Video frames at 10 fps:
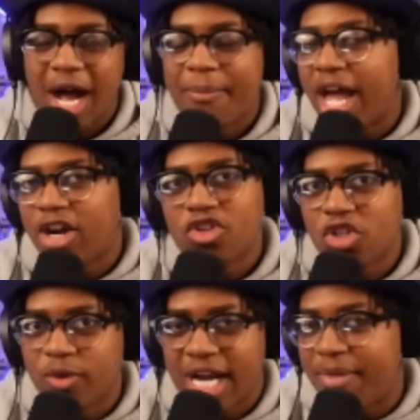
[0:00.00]
I'm not gonna
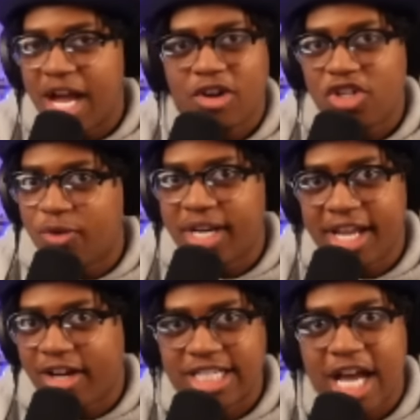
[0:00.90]
do it. I'm not gonna do it
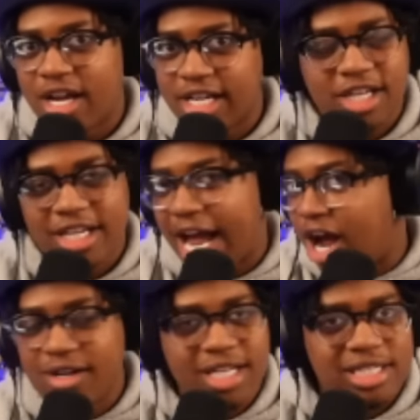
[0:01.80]
here because I
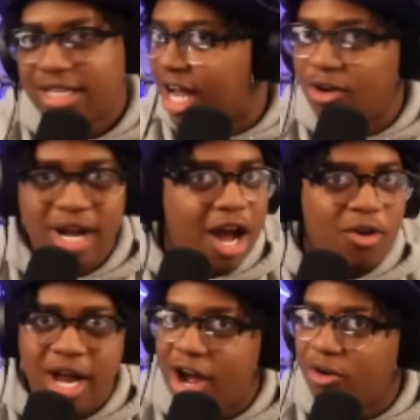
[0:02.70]
don't listen. I
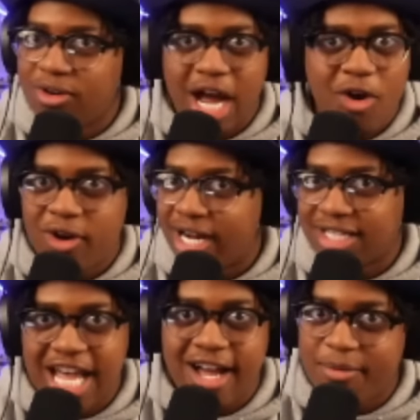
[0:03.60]
don't got the
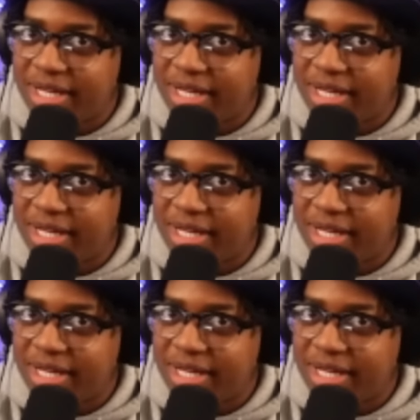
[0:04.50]
time to be